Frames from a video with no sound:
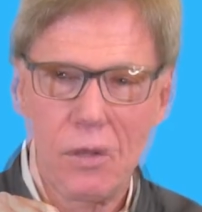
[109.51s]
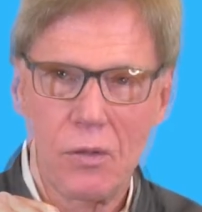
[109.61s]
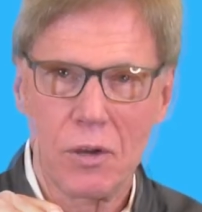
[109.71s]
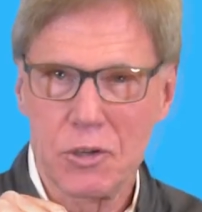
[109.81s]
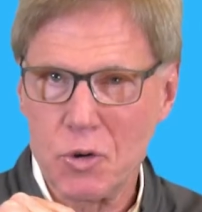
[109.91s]

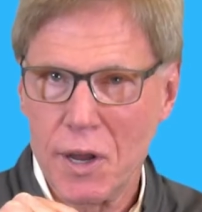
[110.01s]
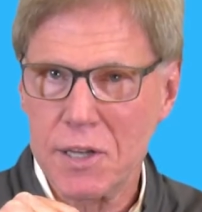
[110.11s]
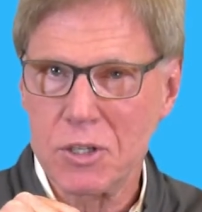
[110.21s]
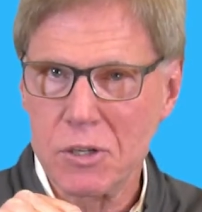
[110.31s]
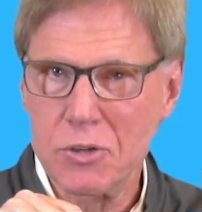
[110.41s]
The
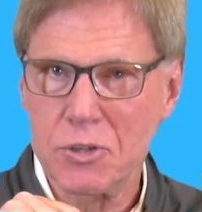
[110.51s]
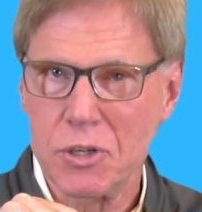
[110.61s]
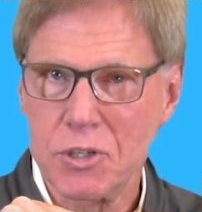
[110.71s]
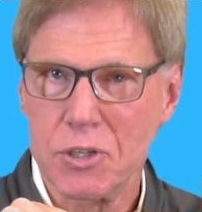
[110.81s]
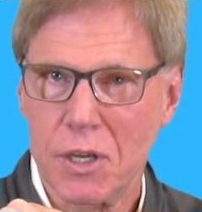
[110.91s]

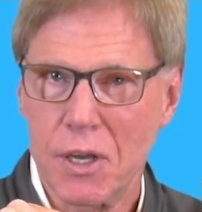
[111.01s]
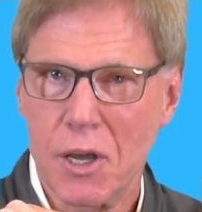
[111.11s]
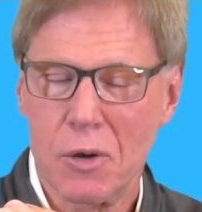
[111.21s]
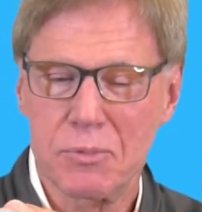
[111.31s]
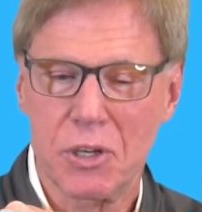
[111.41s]
translucency
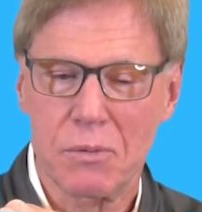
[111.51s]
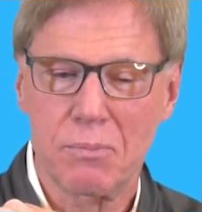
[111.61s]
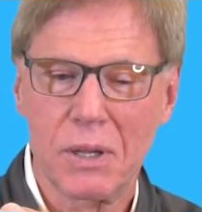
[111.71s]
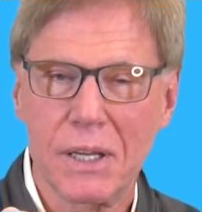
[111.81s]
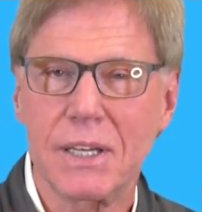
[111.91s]
helps it
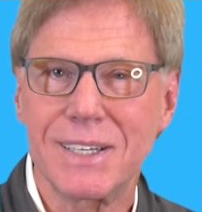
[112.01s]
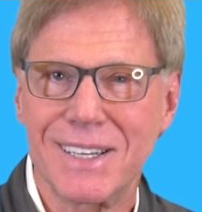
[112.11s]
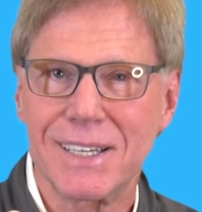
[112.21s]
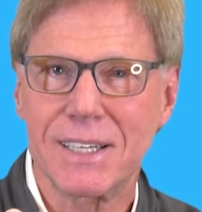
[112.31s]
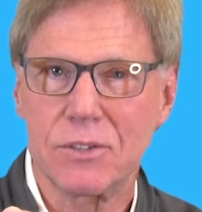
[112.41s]
blend
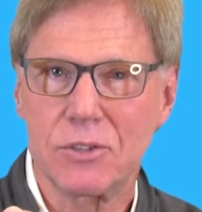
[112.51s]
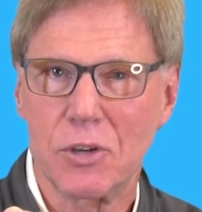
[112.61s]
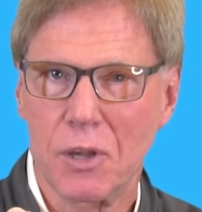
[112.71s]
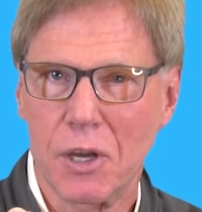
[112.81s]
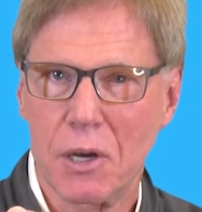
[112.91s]
in to
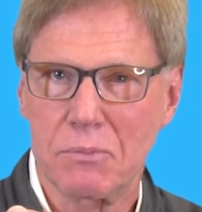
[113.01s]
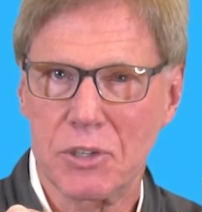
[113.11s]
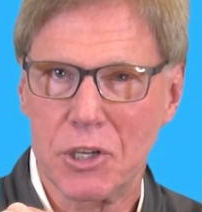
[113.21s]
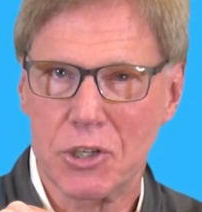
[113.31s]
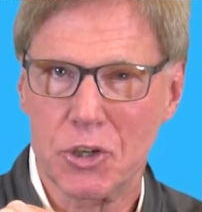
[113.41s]
the gum
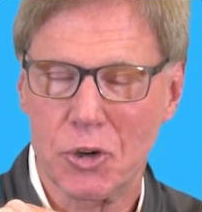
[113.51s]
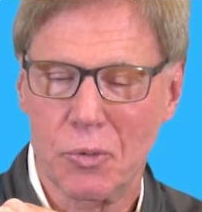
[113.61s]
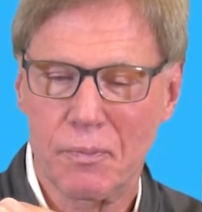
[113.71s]
tissue.